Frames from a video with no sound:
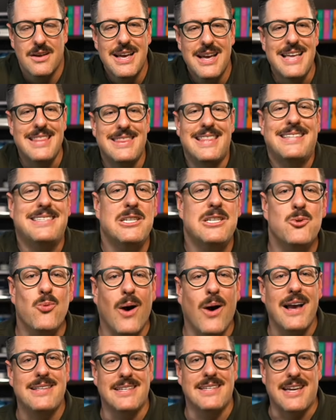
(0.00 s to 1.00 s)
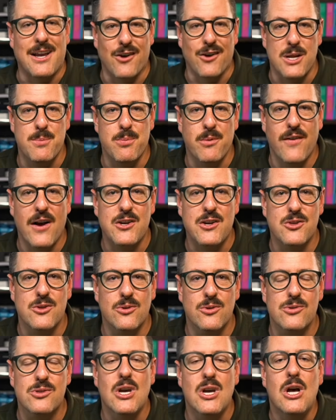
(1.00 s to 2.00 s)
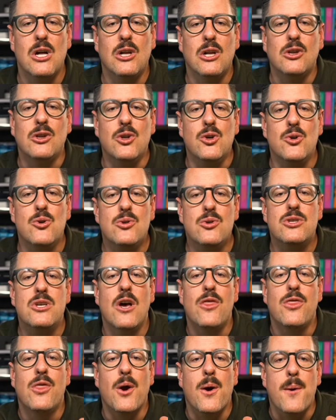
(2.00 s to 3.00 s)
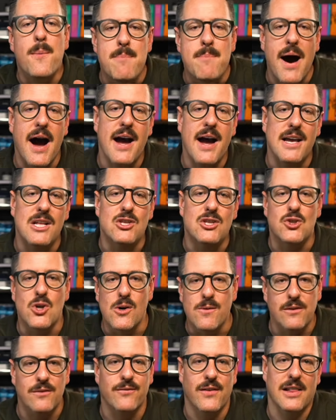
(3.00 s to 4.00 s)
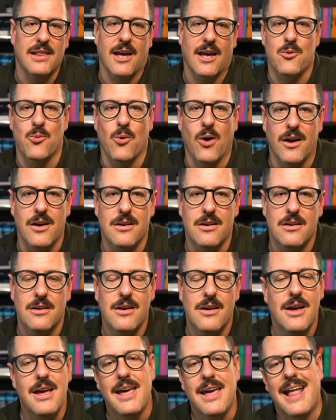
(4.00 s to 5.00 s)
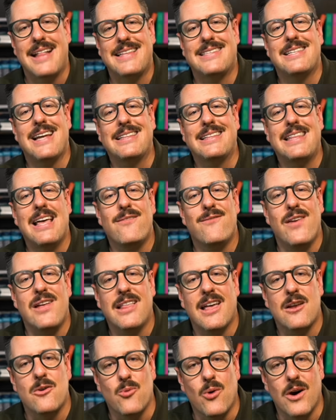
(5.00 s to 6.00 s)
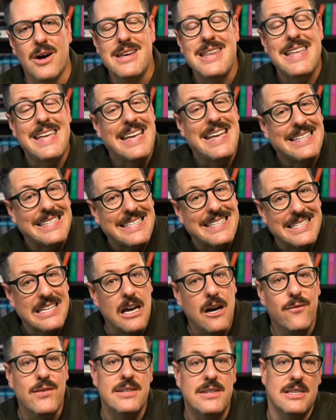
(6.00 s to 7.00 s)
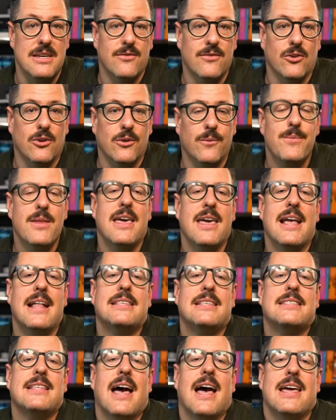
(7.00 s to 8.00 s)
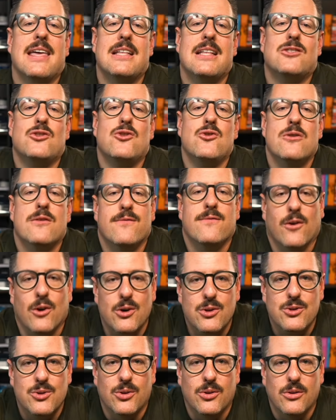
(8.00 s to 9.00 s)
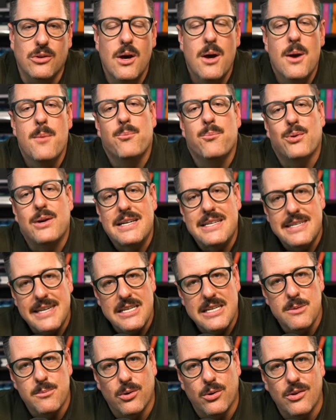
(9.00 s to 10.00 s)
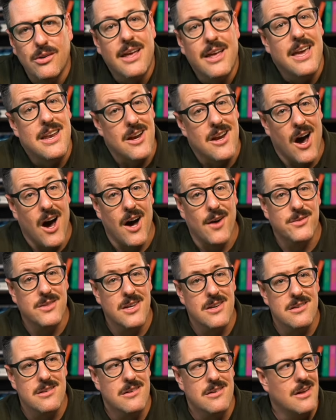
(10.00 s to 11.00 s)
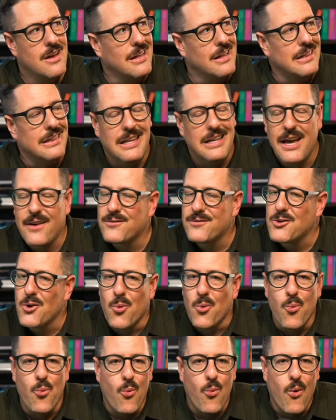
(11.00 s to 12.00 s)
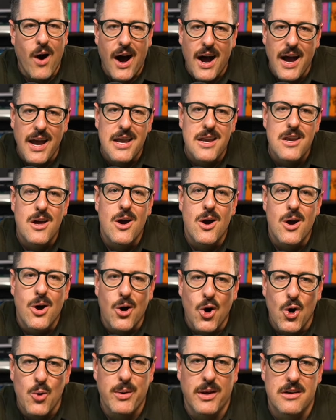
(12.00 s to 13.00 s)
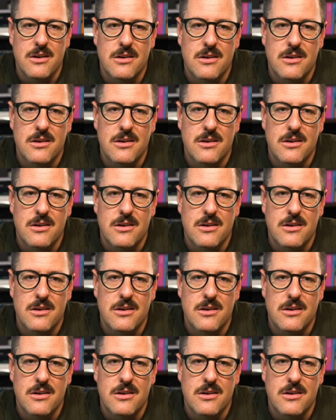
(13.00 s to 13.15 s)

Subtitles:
This is why security professionals lose their minds over VLAN 1. It's not that VLAN 1 itself is evil, it's that it's universal, predictable, and often left wide open.